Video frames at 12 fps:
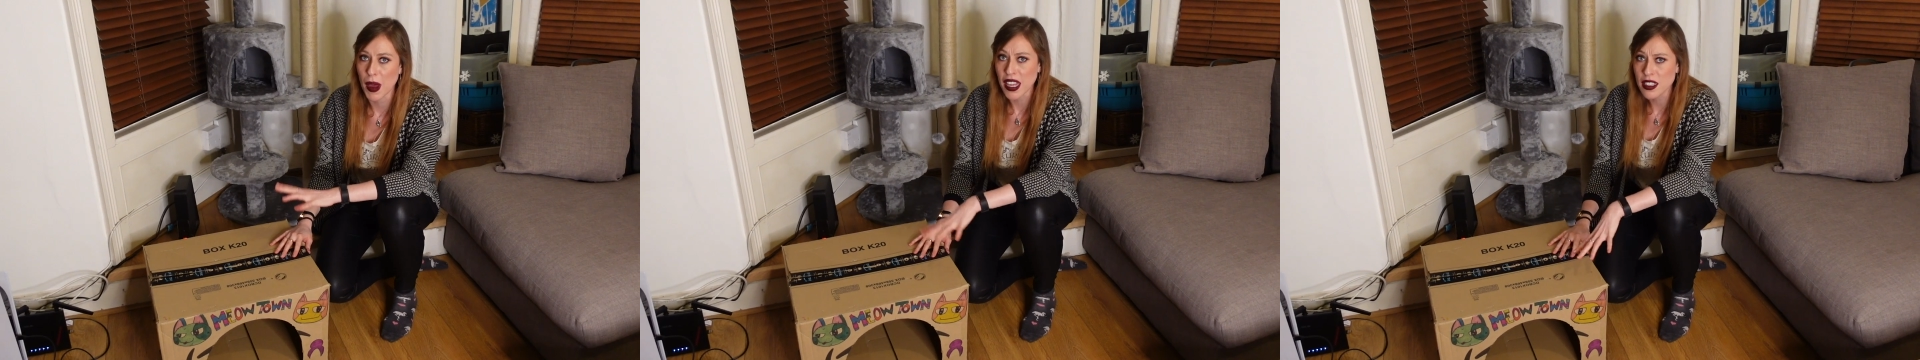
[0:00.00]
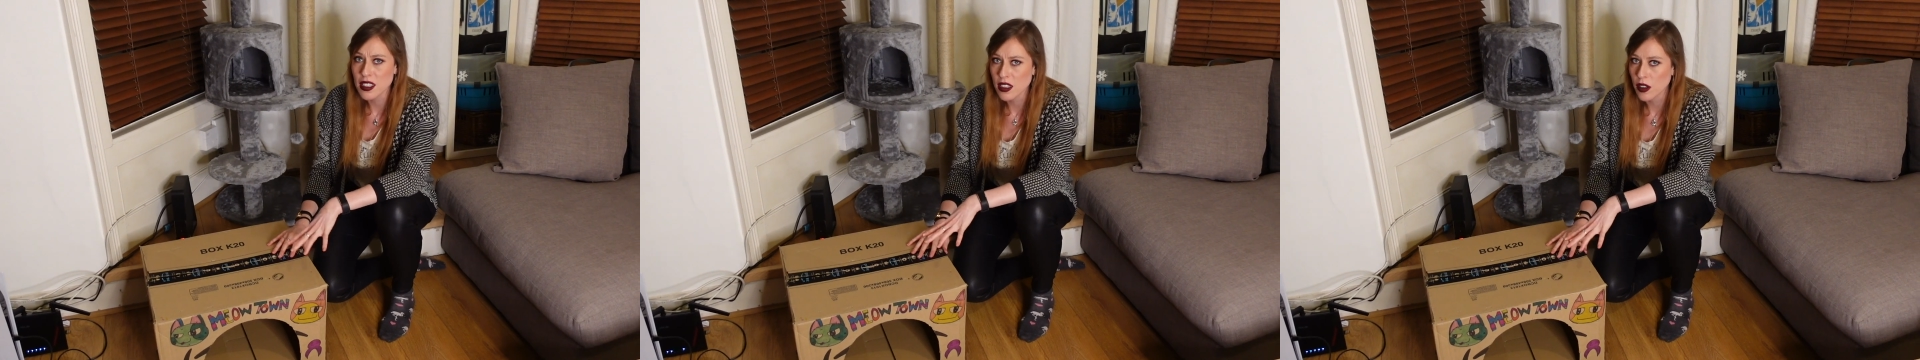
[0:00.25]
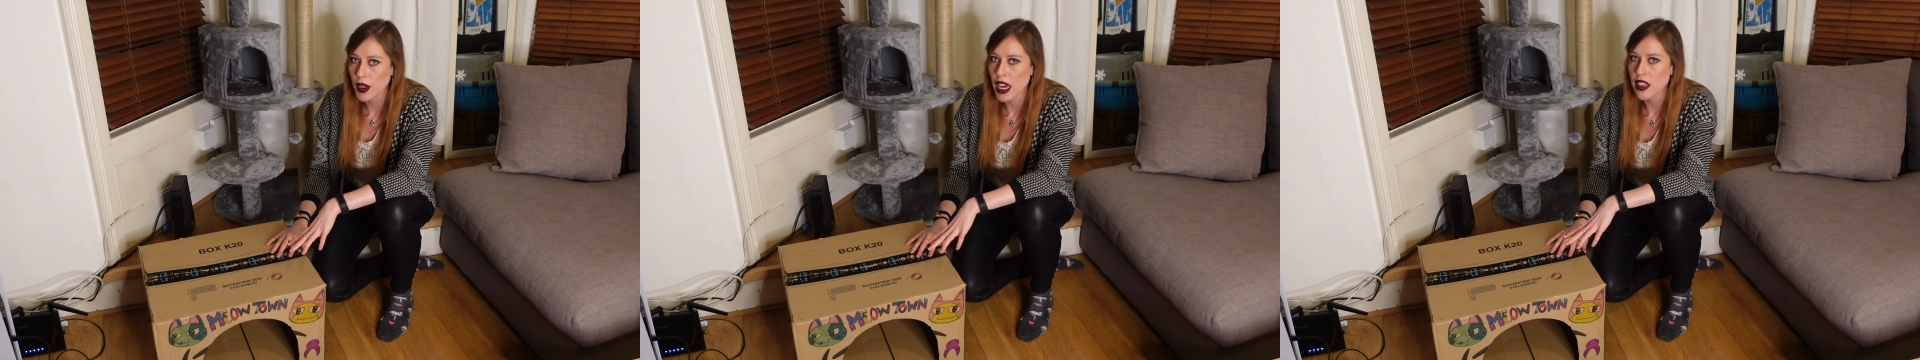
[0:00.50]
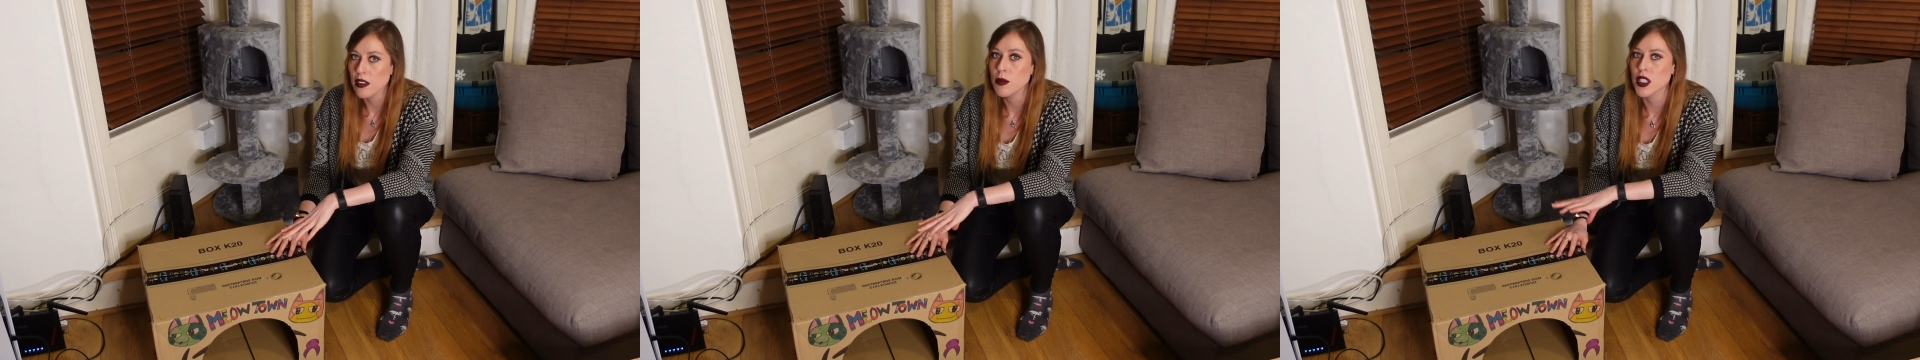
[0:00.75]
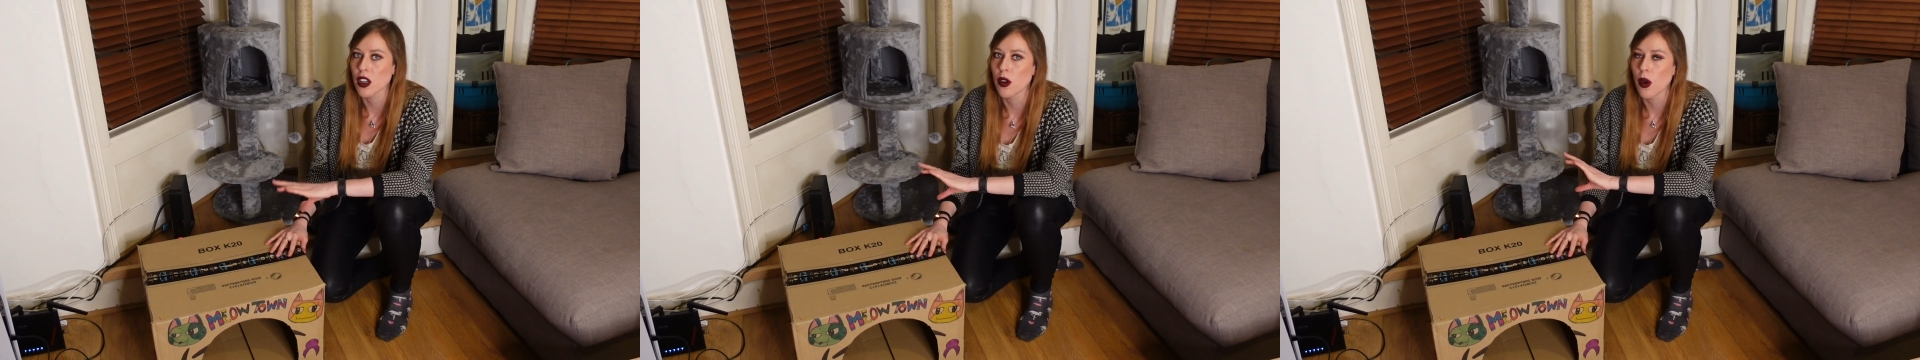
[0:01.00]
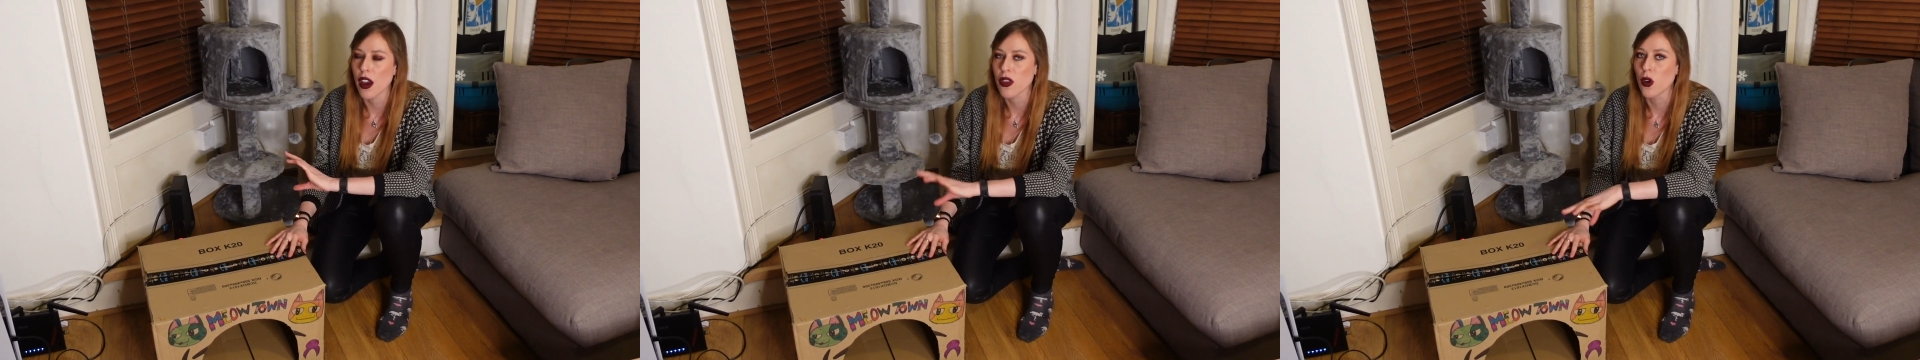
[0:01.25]
beds that you get them.
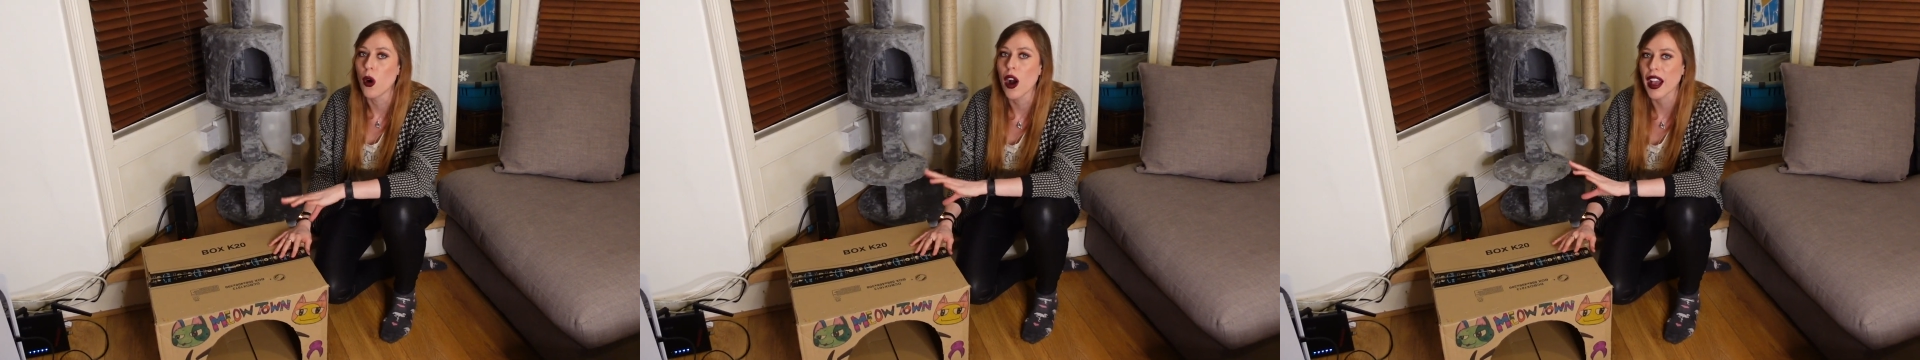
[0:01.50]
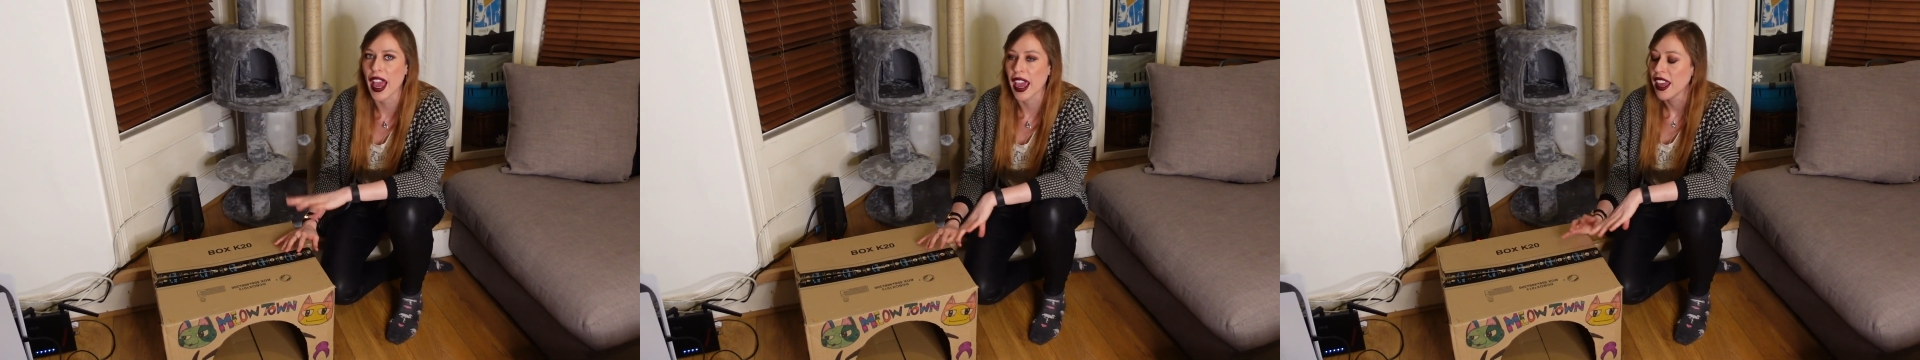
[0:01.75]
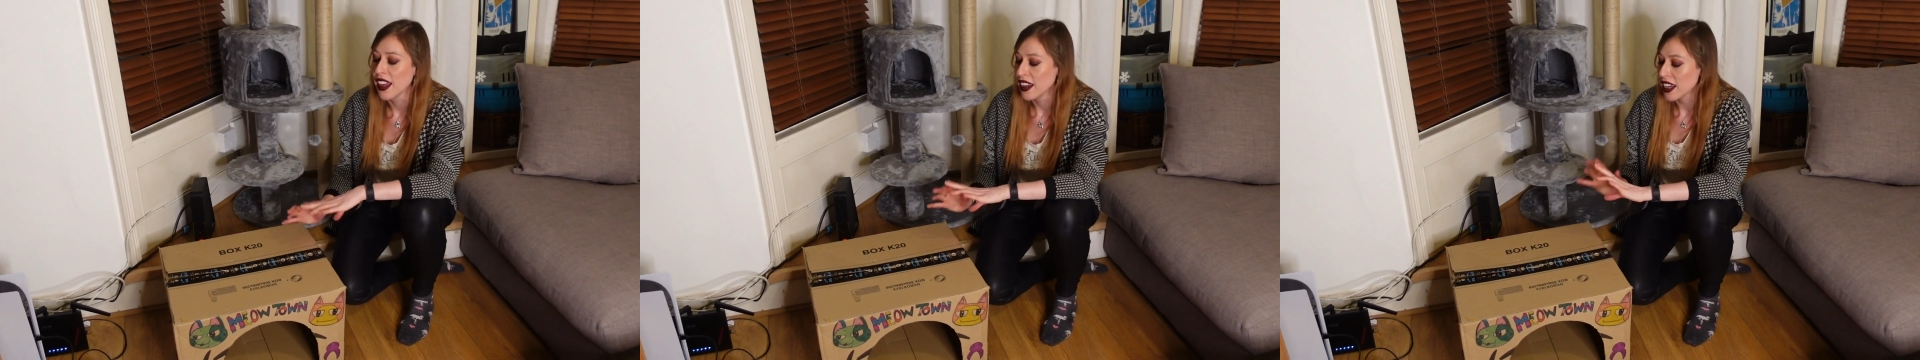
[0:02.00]
So I thought, okay,